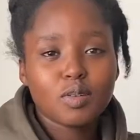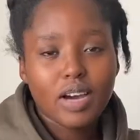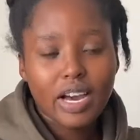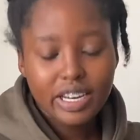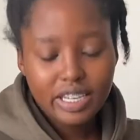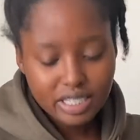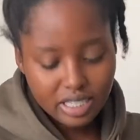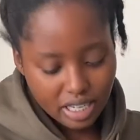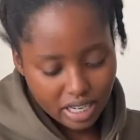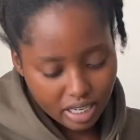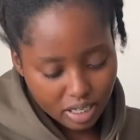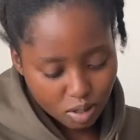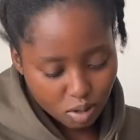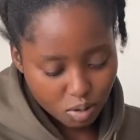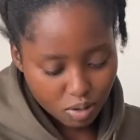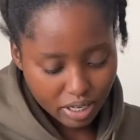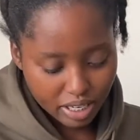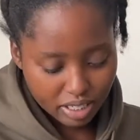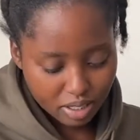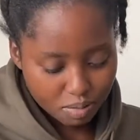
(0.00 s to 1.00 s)
I decided to
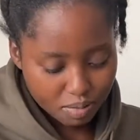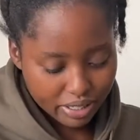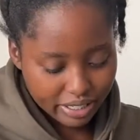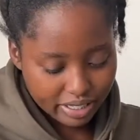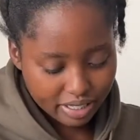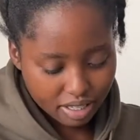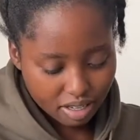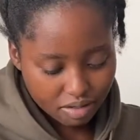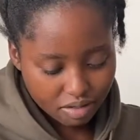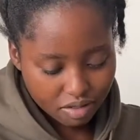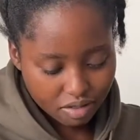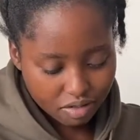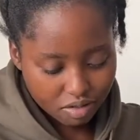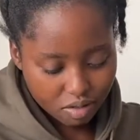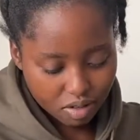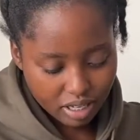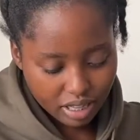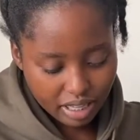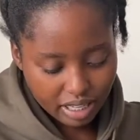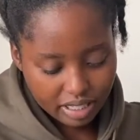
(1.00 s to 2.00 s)
get myself a
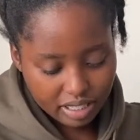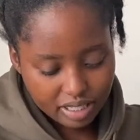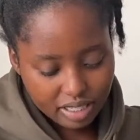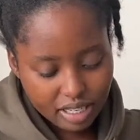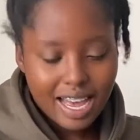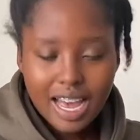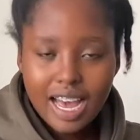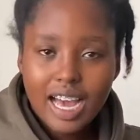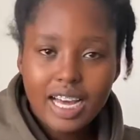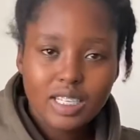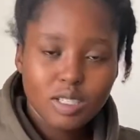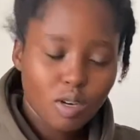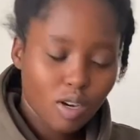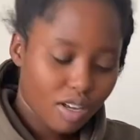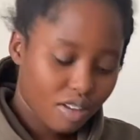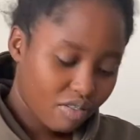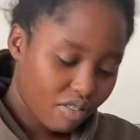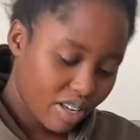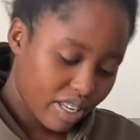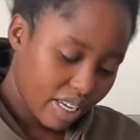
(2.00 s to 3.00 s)
phone that hata
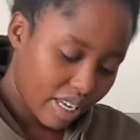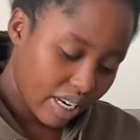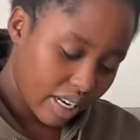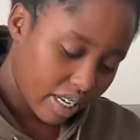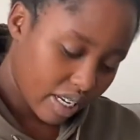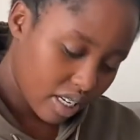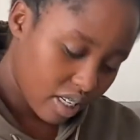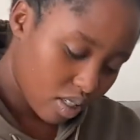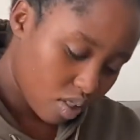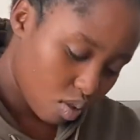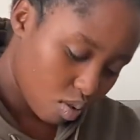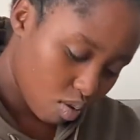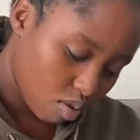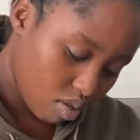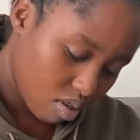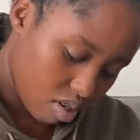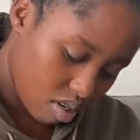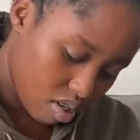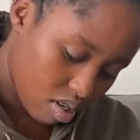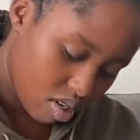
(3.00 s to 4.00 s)
wakifanya ila kitu
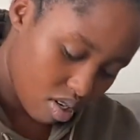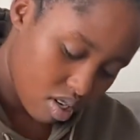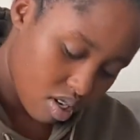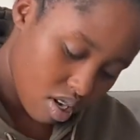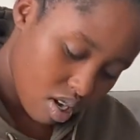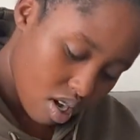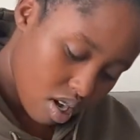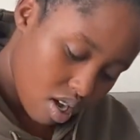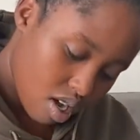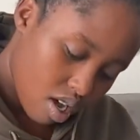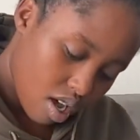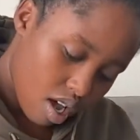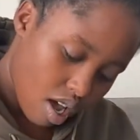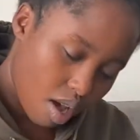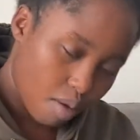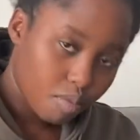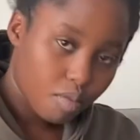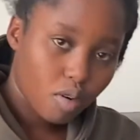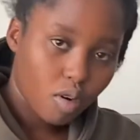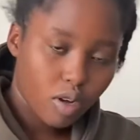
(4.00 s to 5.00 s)

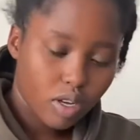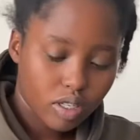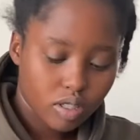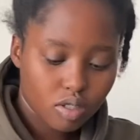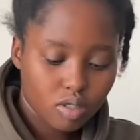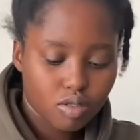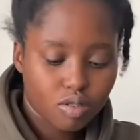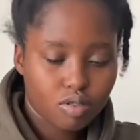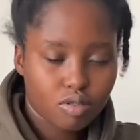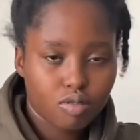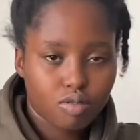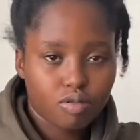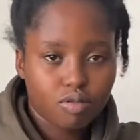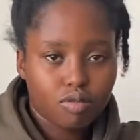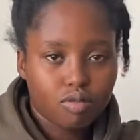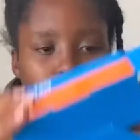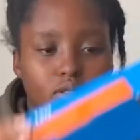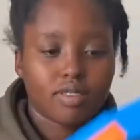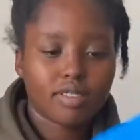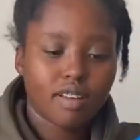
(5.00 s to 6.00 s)
I'm going to,
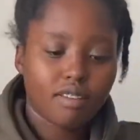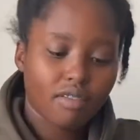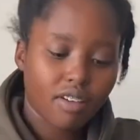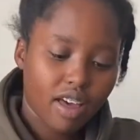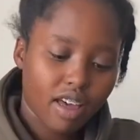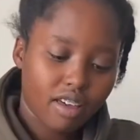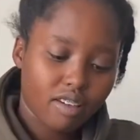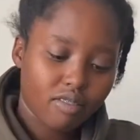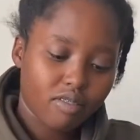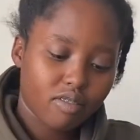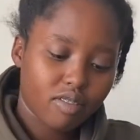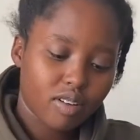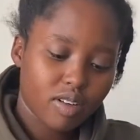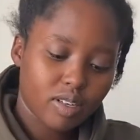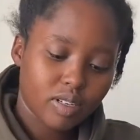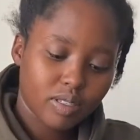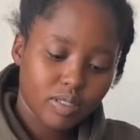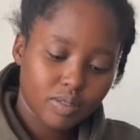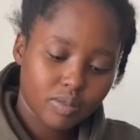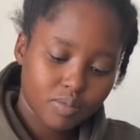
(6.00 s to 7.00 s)
to survive.
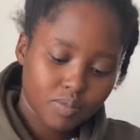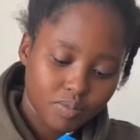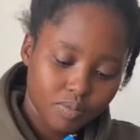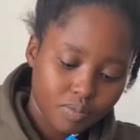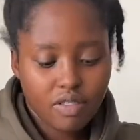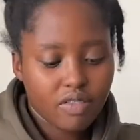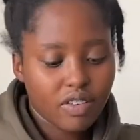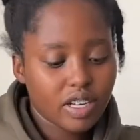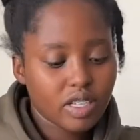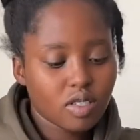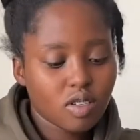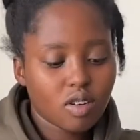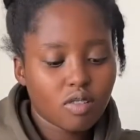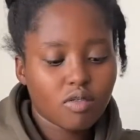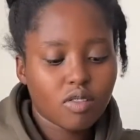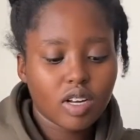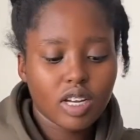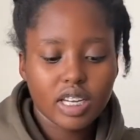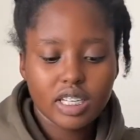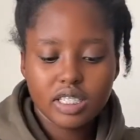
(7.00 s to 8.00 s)
First of all,
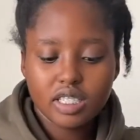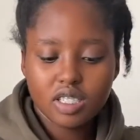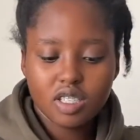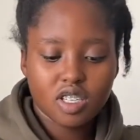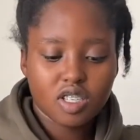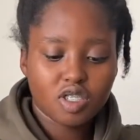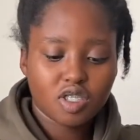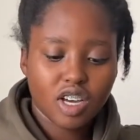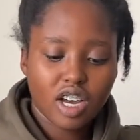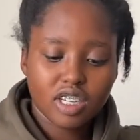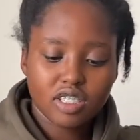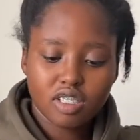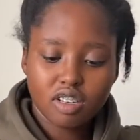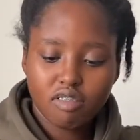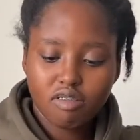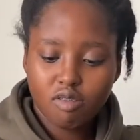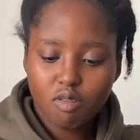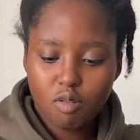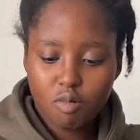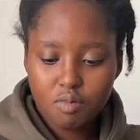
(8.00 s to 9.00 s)
it's the charger
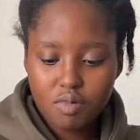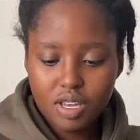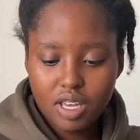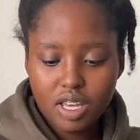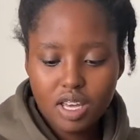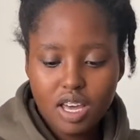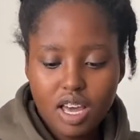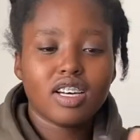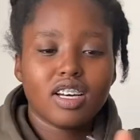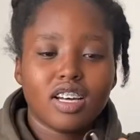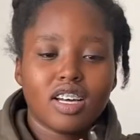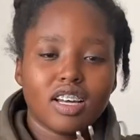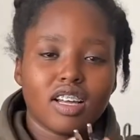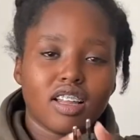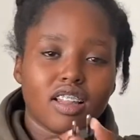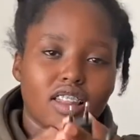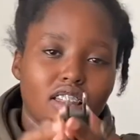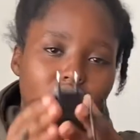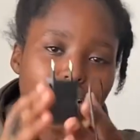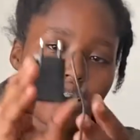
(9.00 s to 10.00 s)
for me.
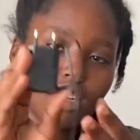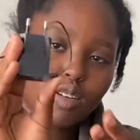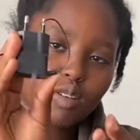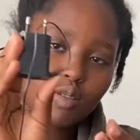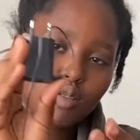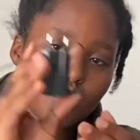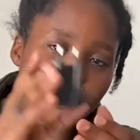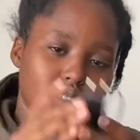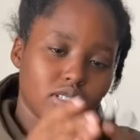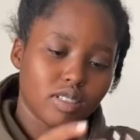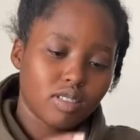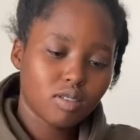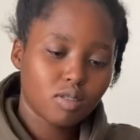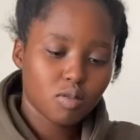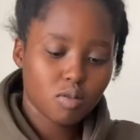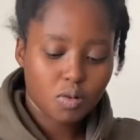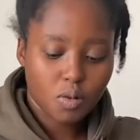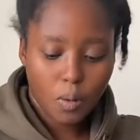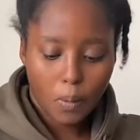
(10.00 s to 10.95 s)
There it goes. So